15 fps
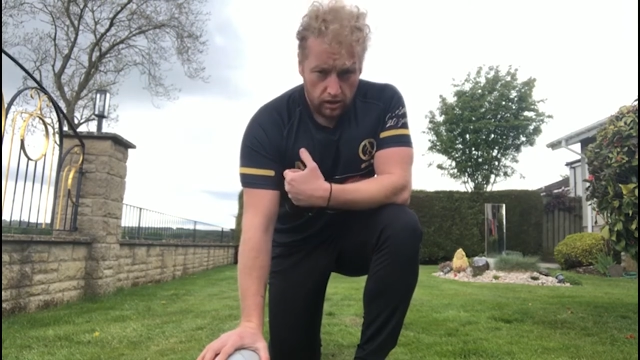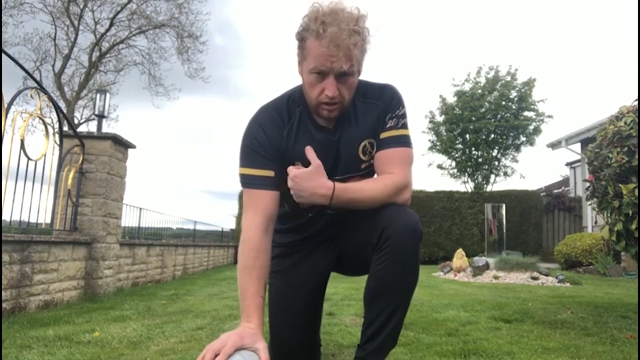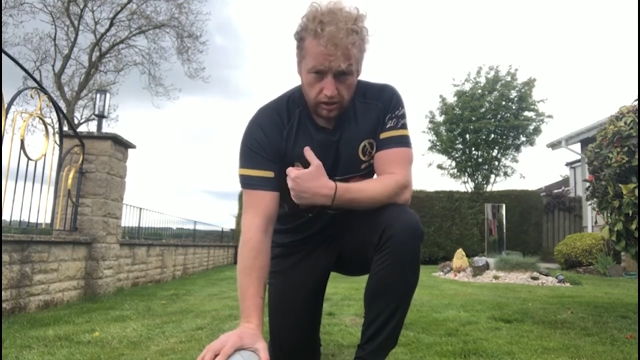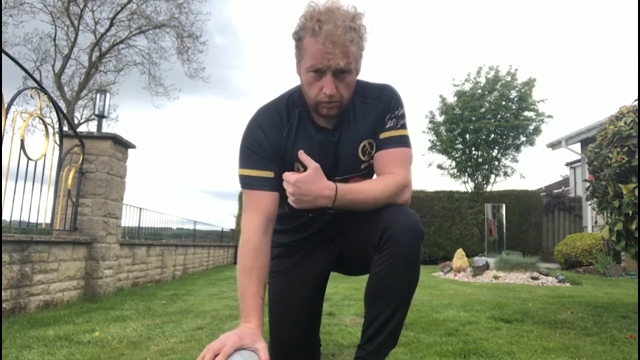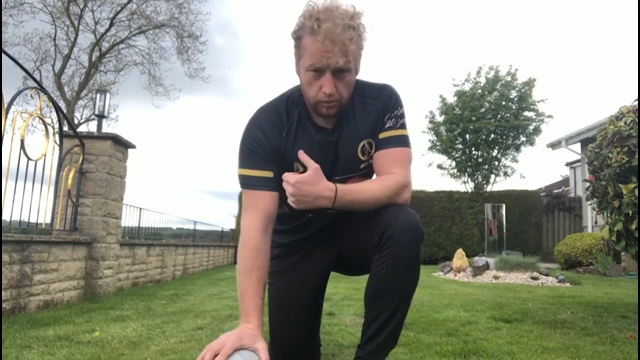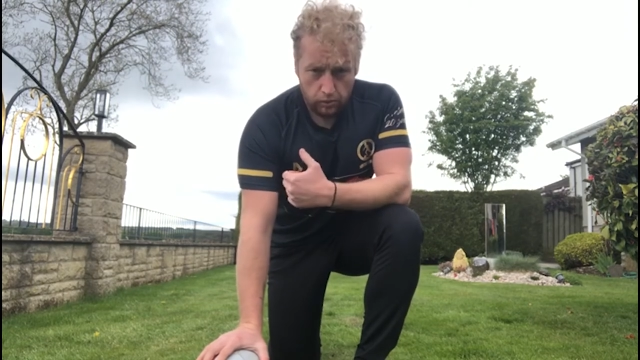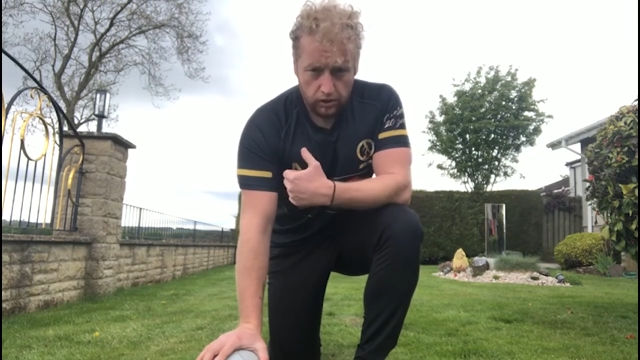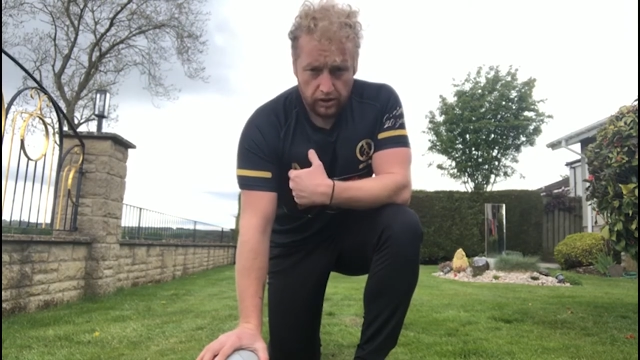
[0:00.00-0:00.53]
Now
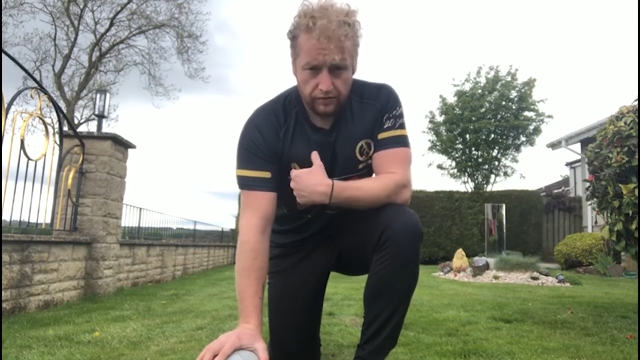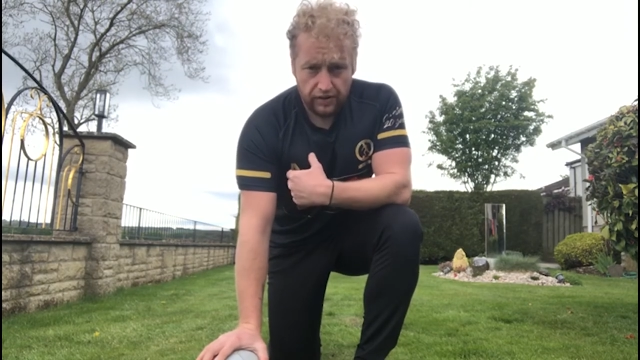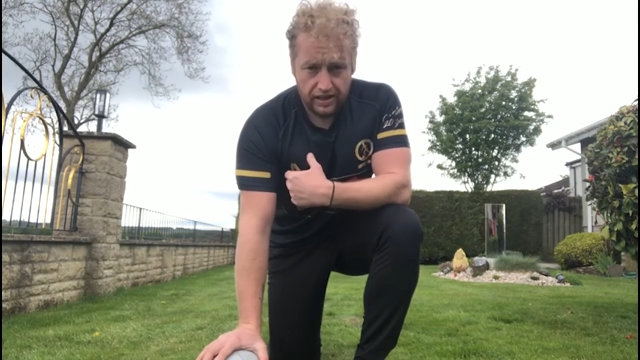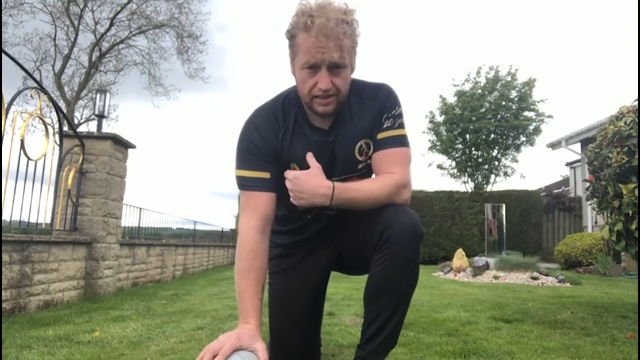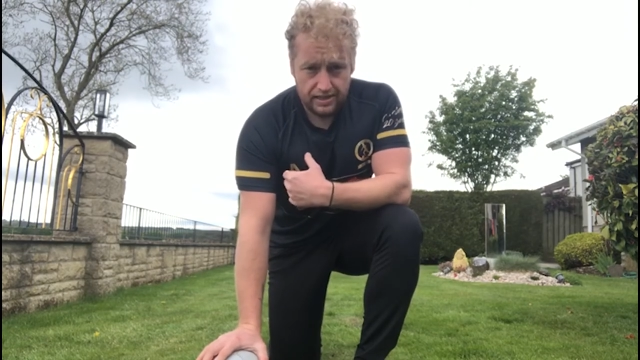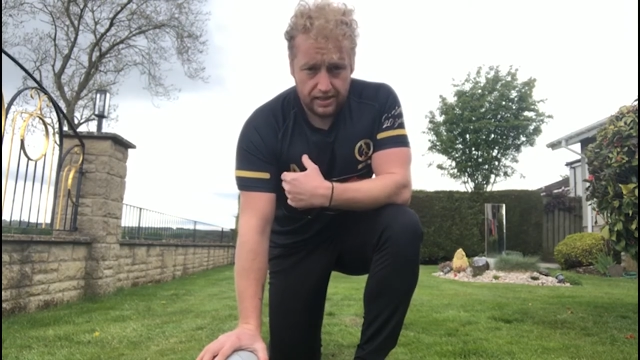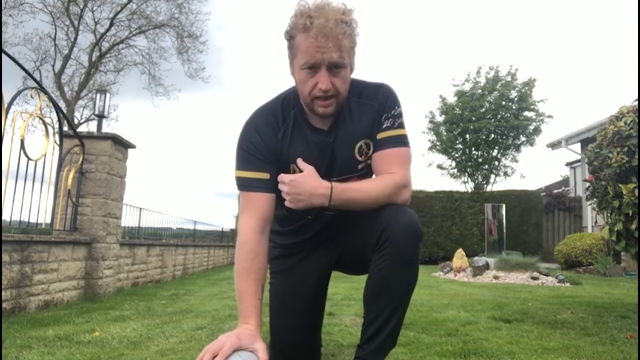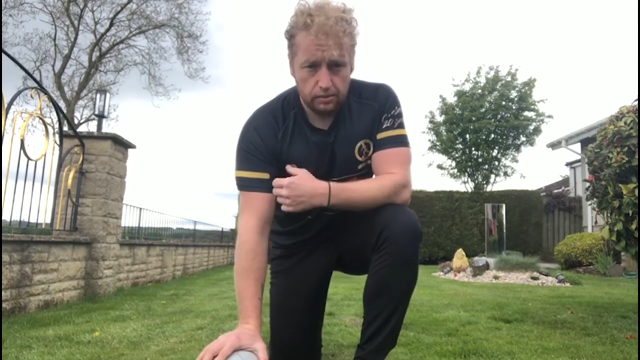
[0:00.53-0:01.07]
we're going to
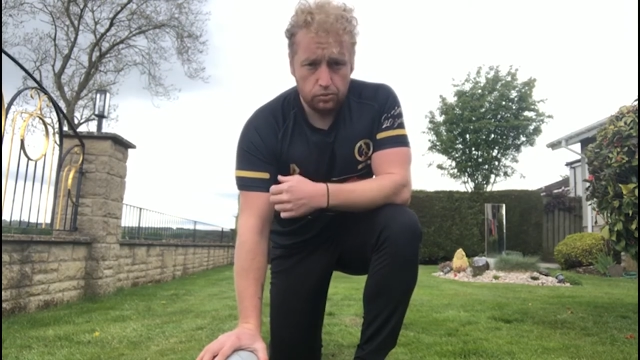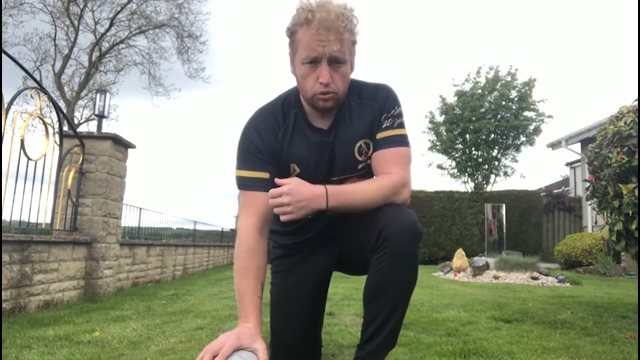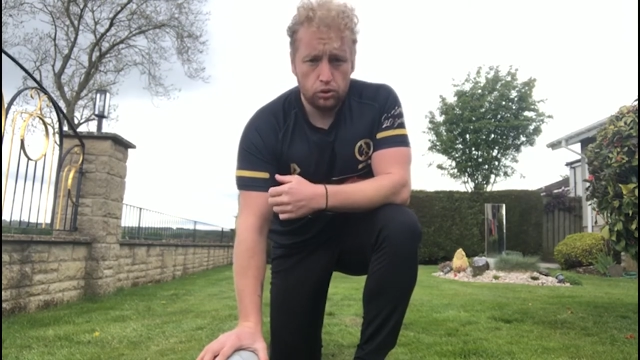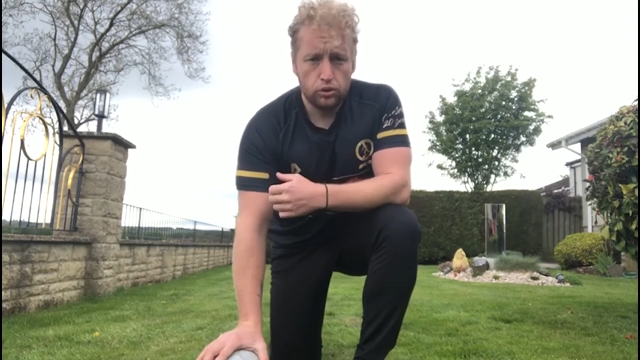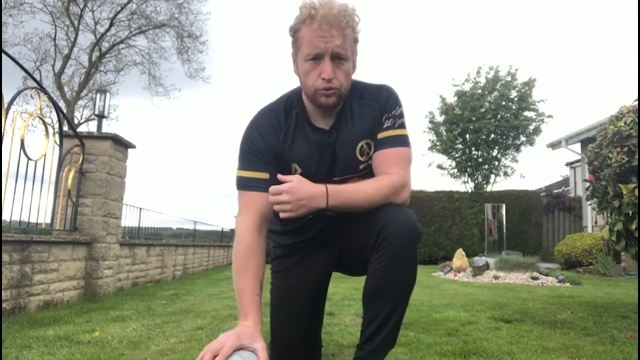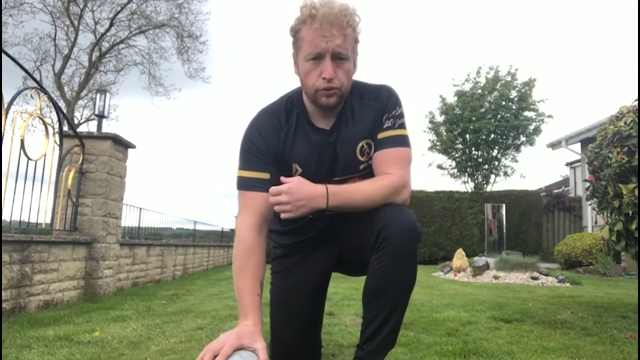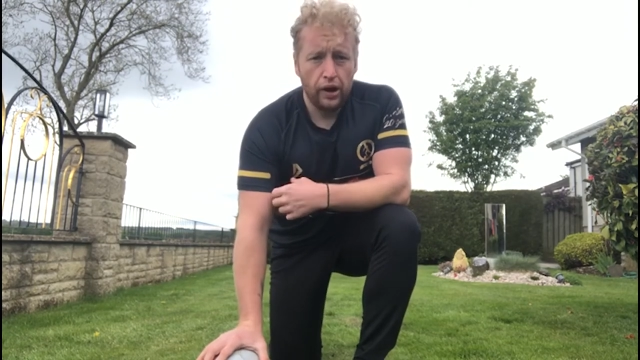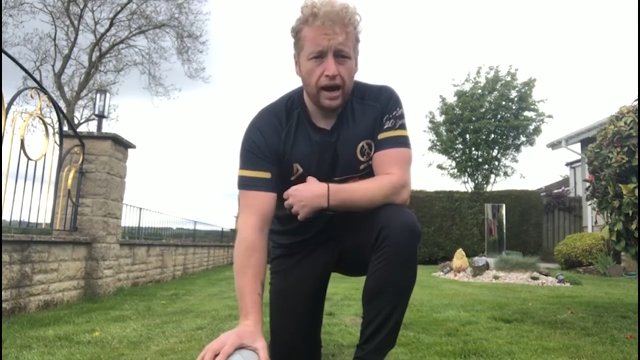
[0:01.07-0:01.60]
advance that and we're
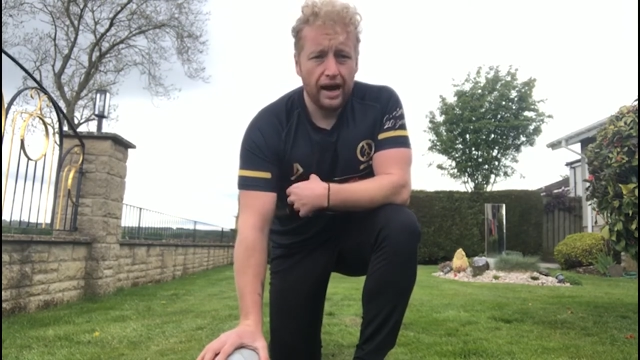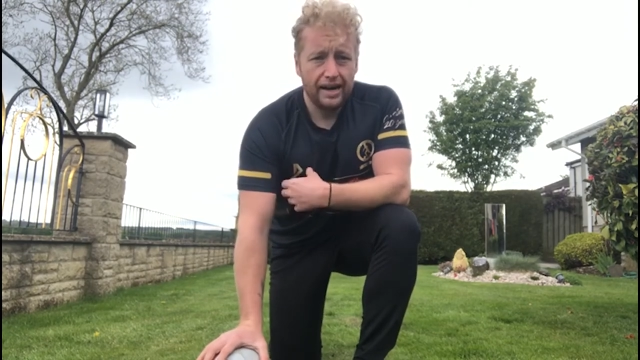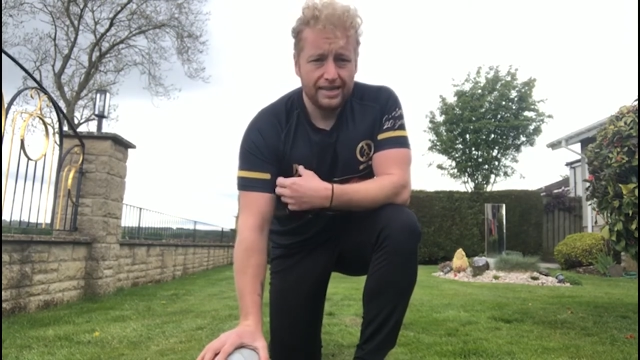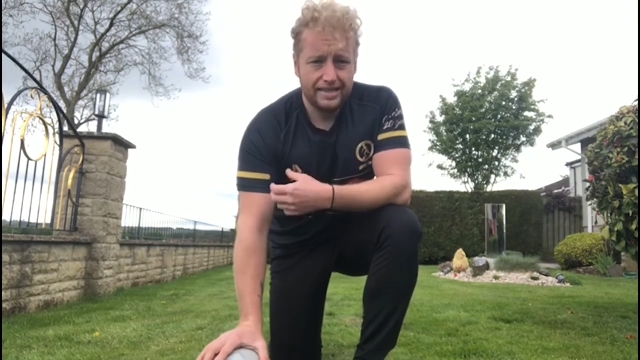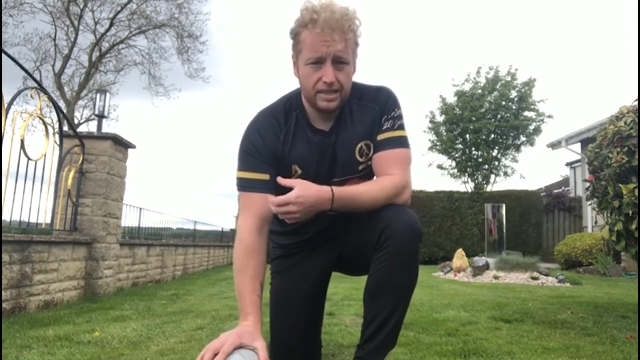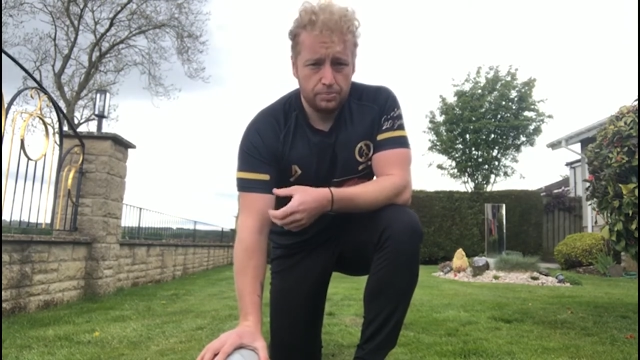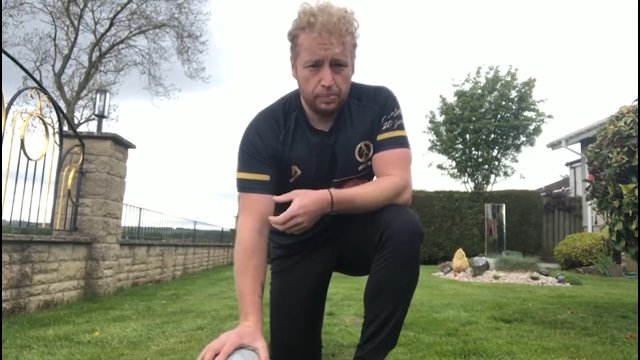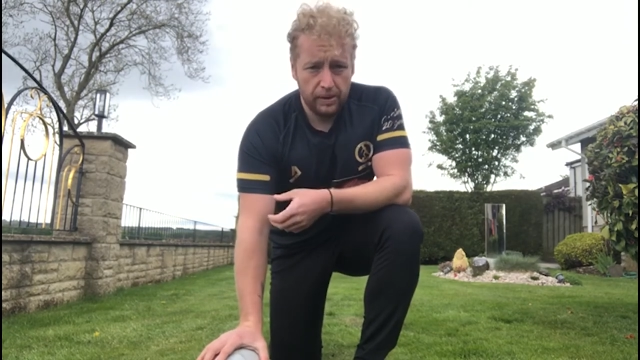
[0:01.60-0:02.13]
going to do it at
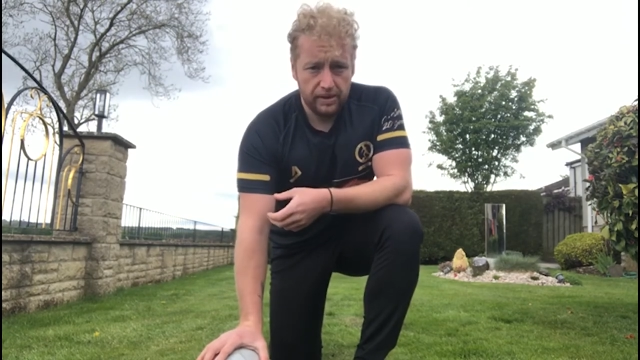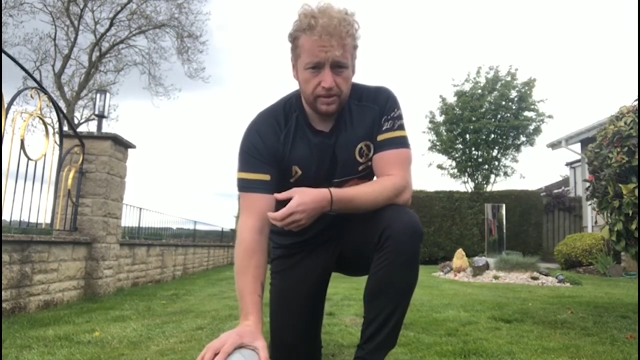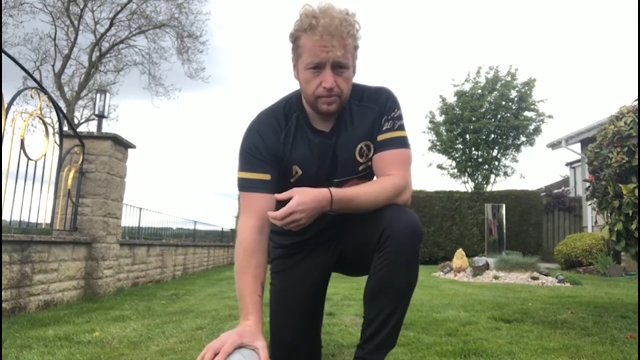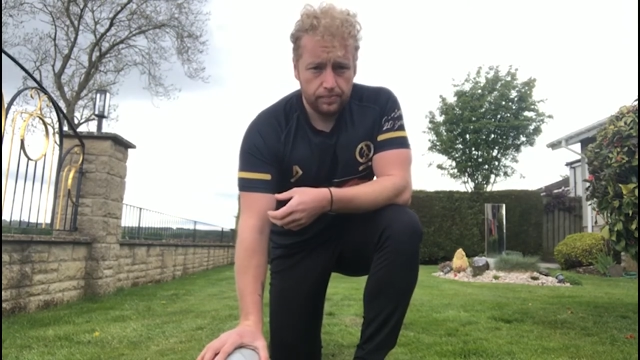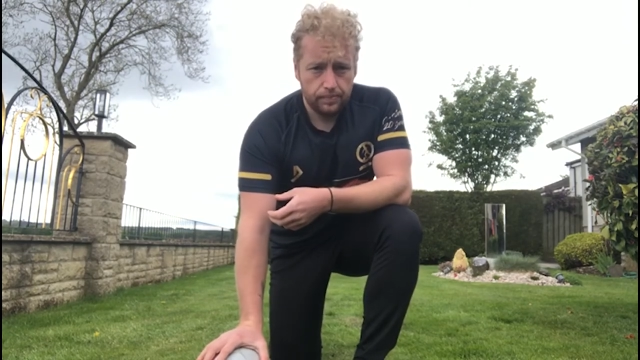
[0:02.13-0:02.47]
speed.